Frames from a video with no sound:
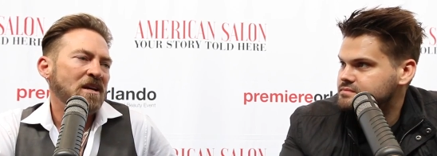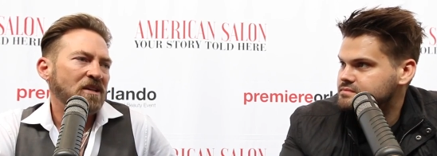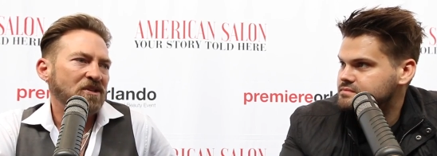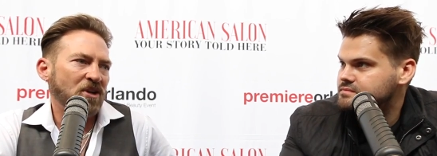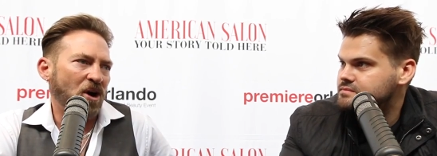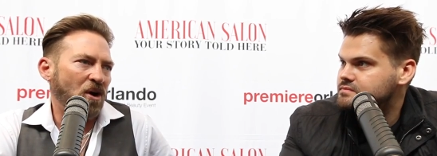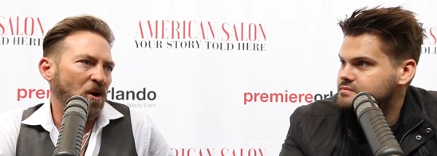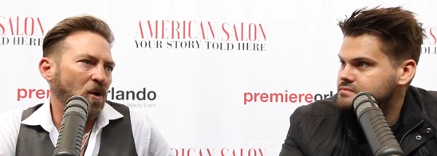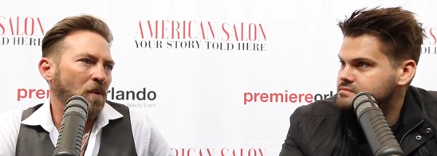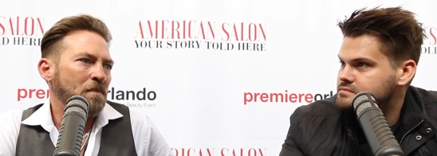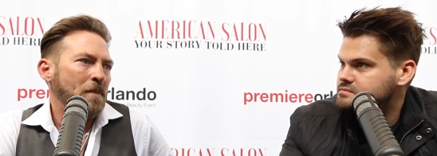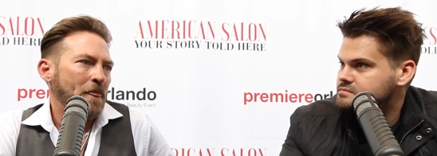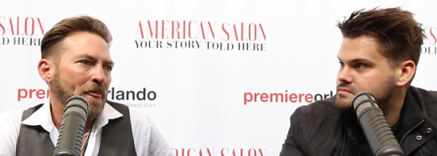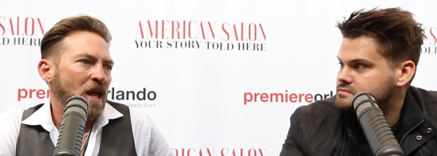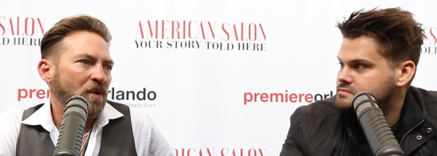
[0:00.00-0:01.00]
Speaker 1: So
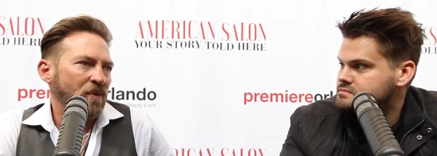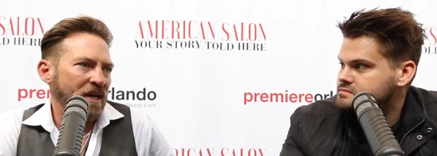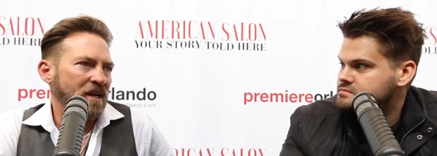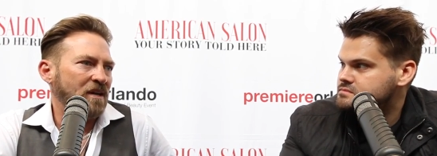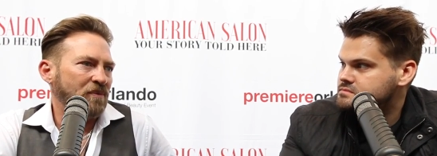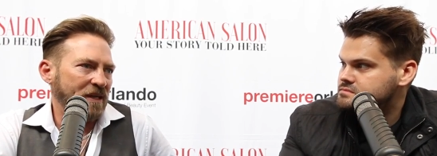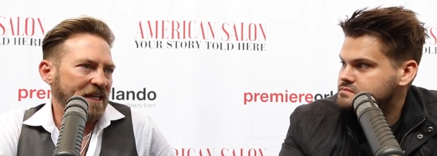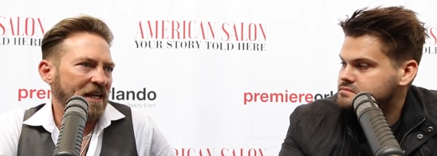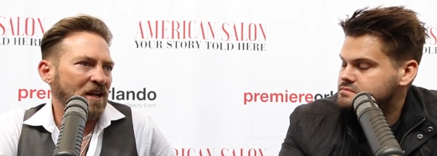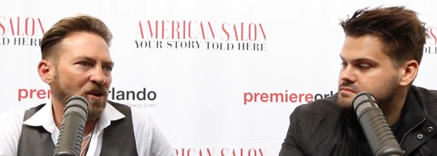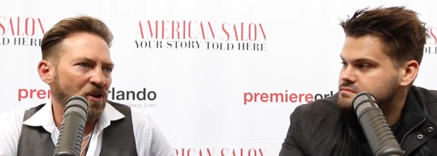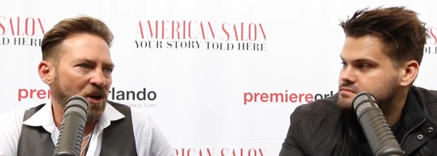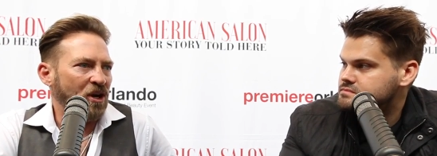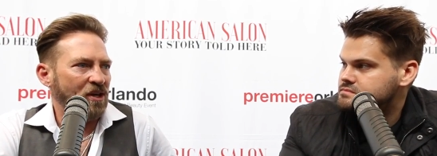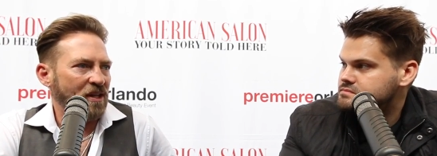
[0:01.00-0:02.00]
we, we did a
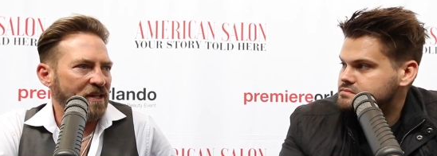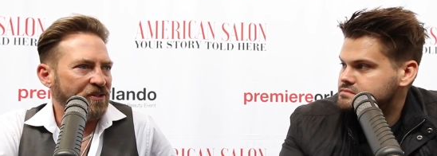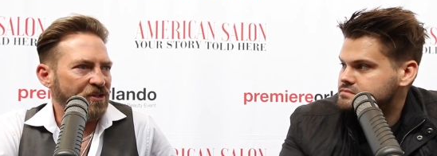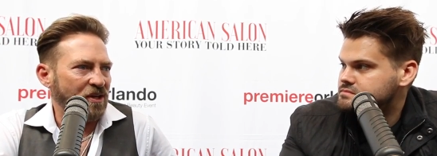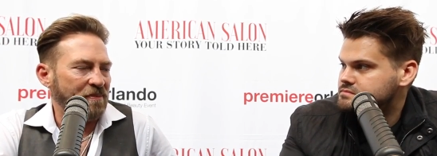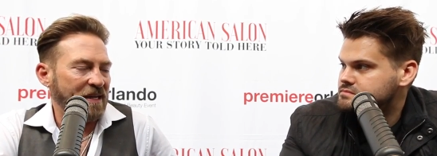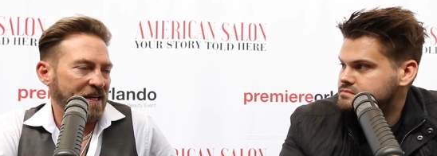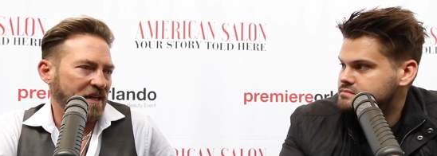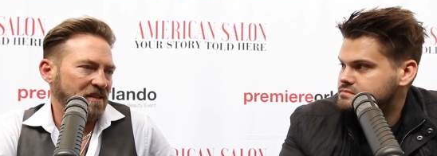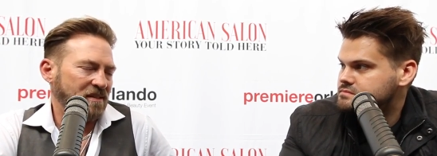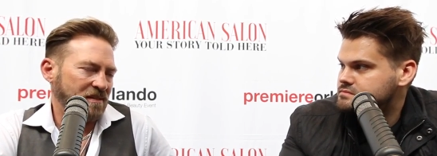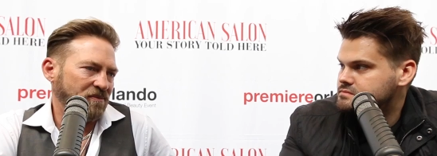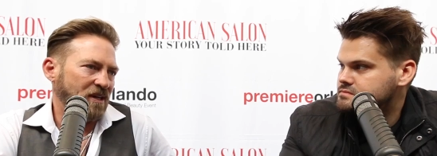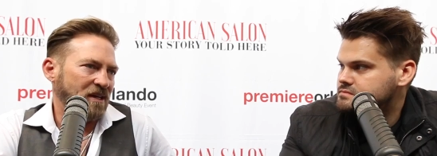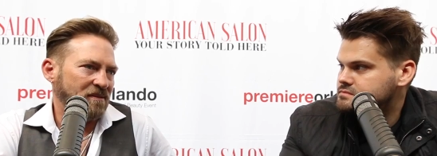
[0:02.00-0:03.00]
little early this year
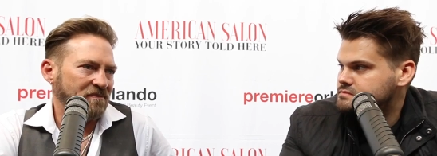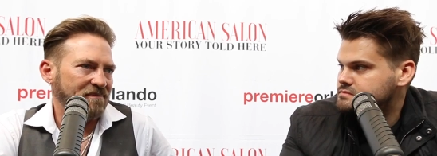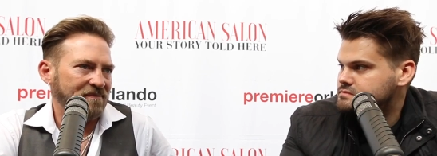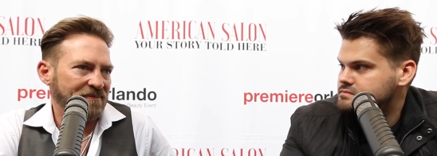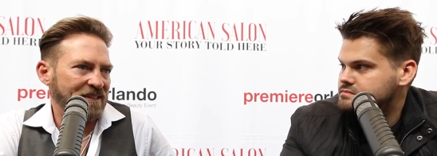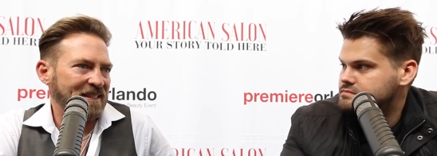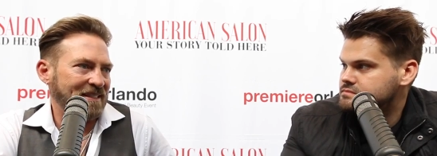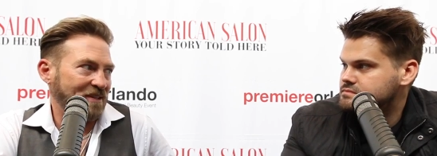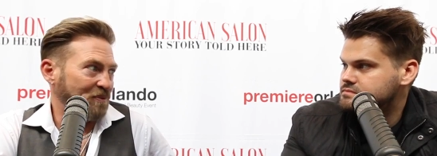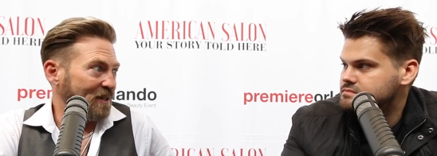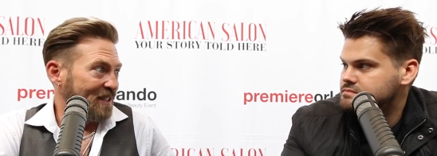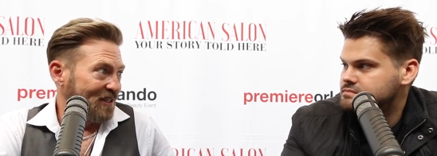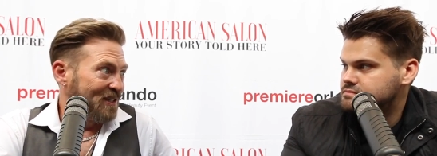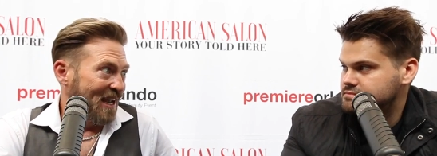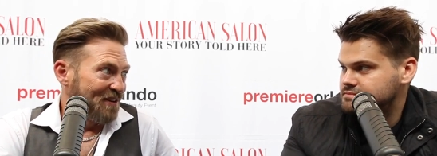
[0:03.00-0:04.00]
because, well, this is
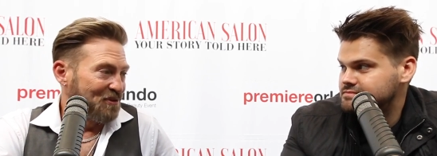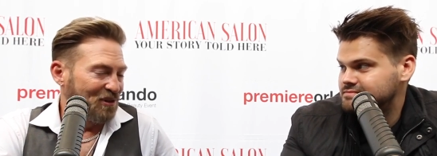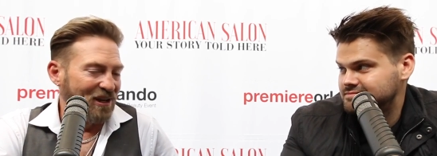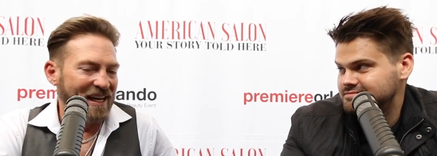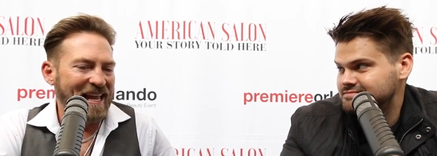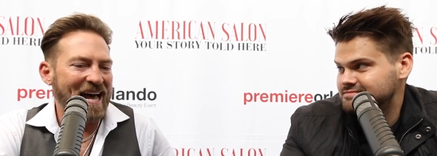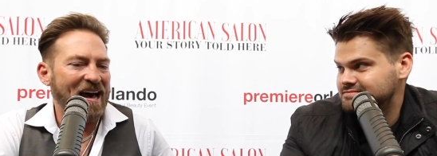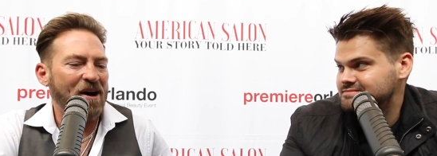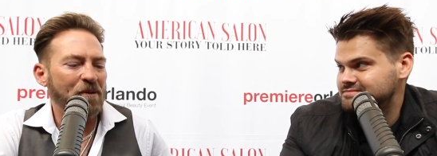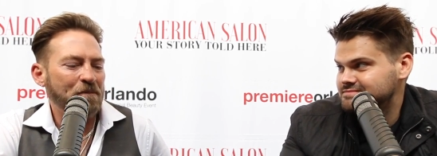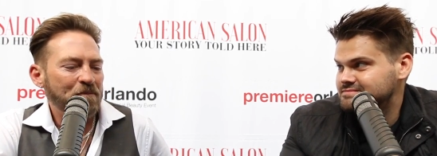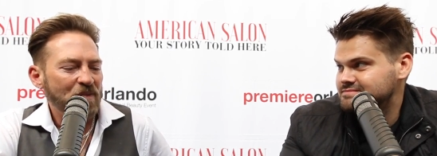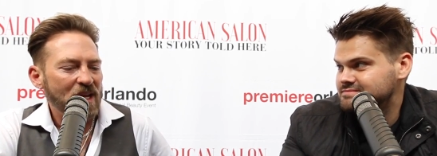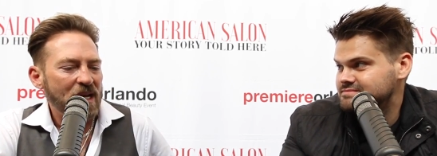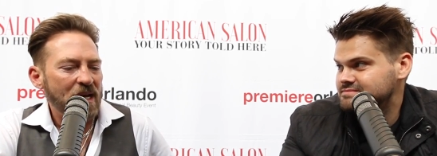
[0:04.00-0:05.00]
when the schedule allowed.
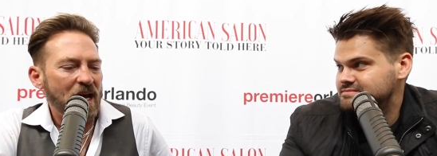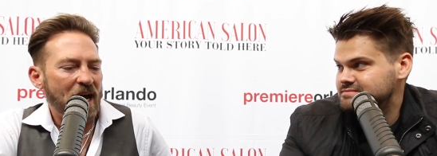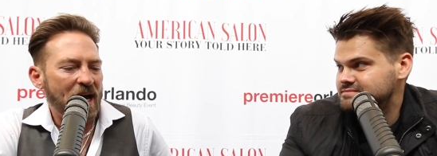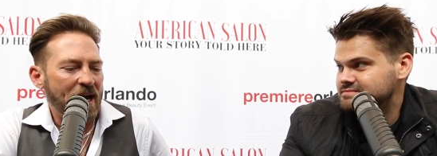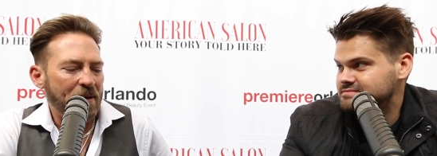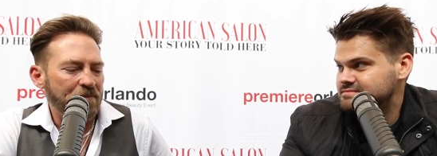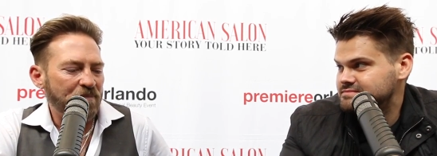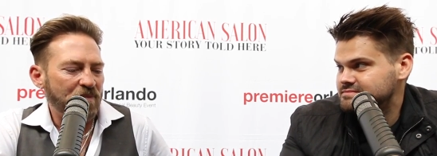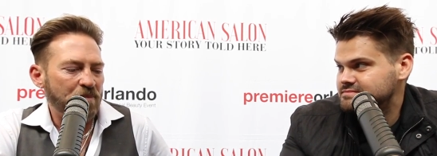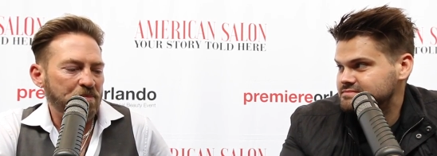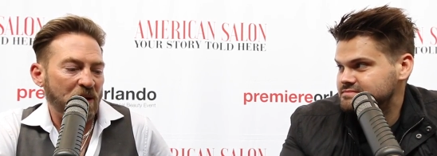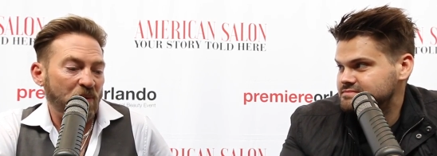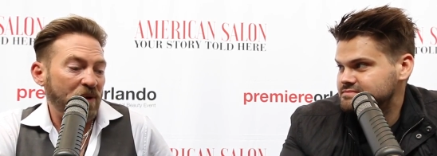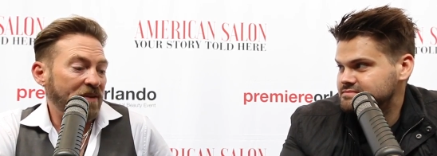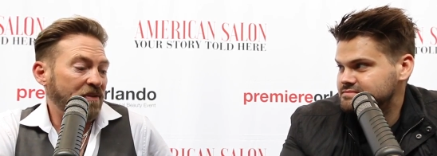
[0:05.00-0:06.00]
Um,
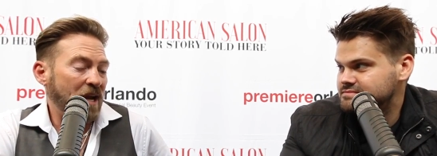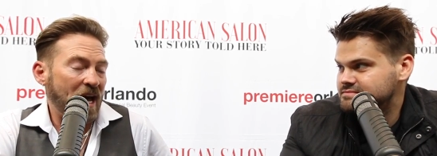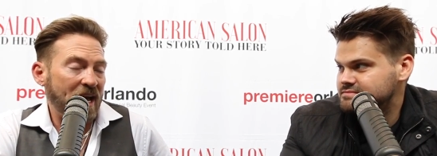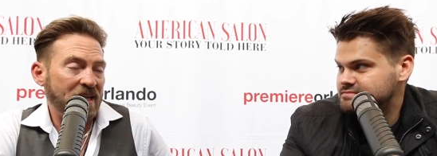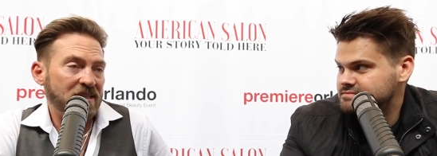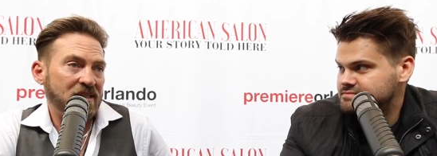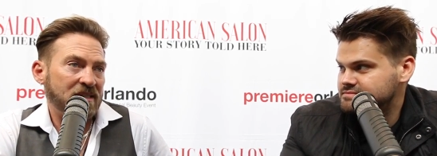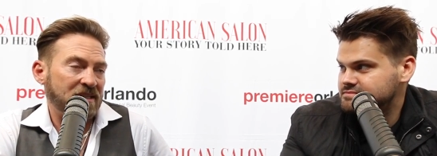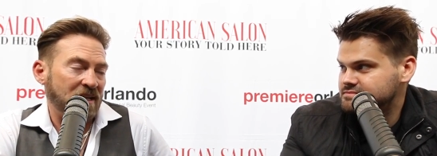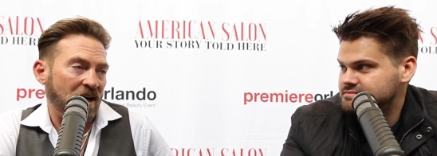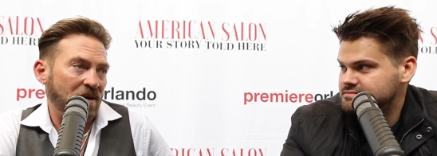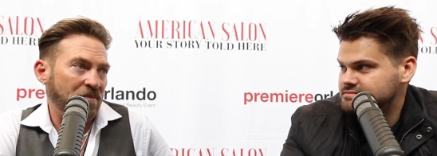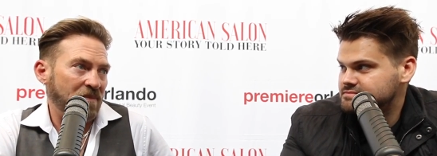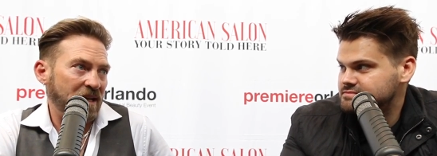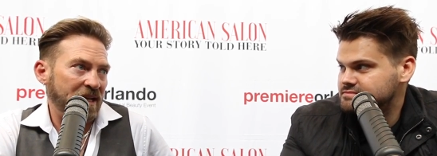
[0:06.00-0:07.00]
but we've got
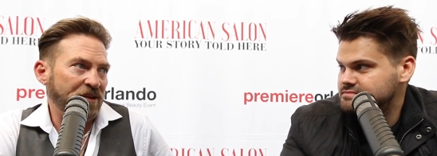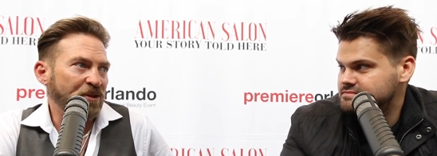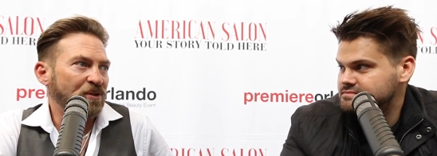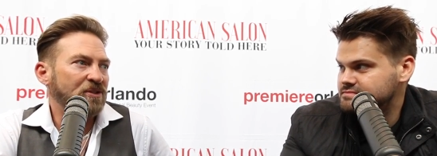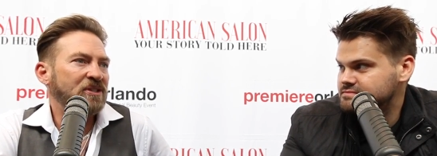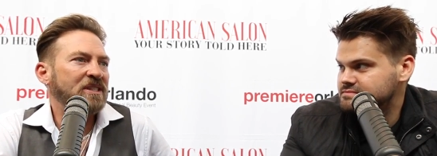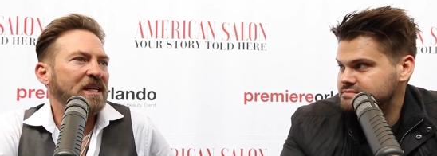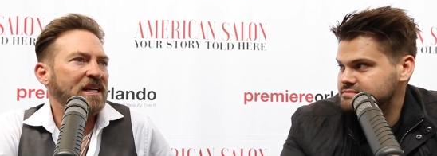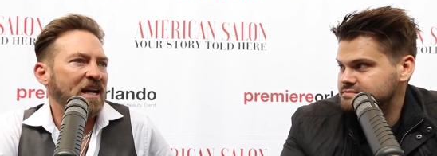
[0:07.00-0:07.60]
some, and you'll see